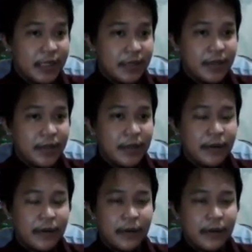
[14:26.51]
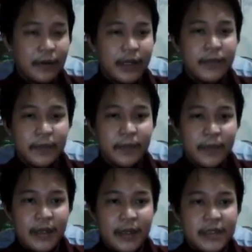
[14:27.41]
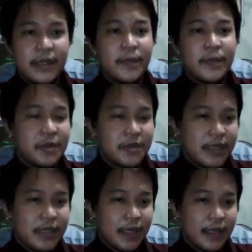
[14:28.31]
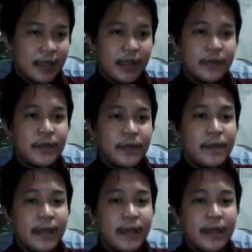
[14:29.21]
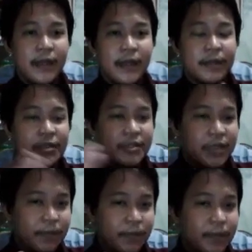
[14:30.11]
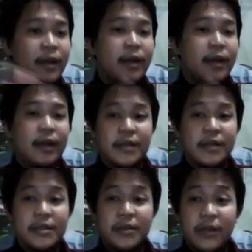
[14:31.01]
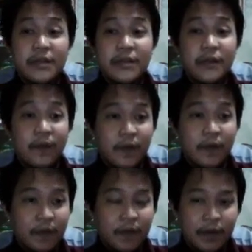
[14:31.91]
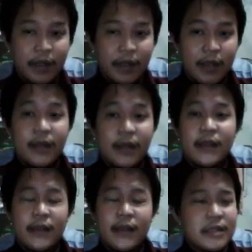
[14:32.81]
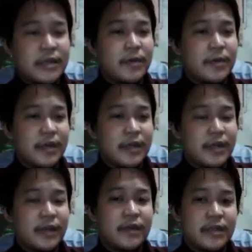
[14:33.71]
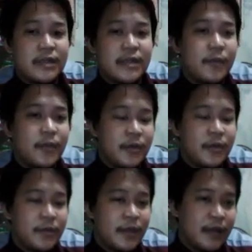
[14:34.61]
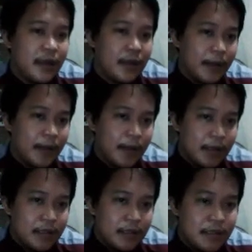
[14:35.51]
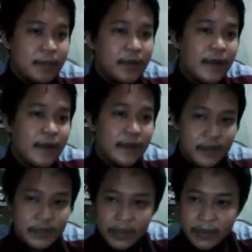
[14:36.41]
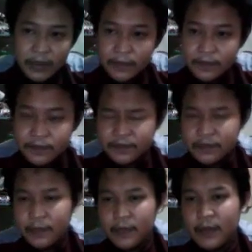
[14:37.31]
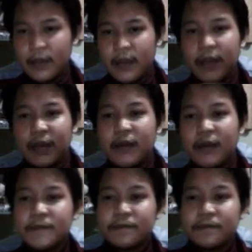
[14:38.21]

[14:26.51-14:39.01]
be car, can be bus, can be motorcycle, can be plane, can be ship, and so on and so forth. That's superordinate versus hyponym in a simplified version. Now here,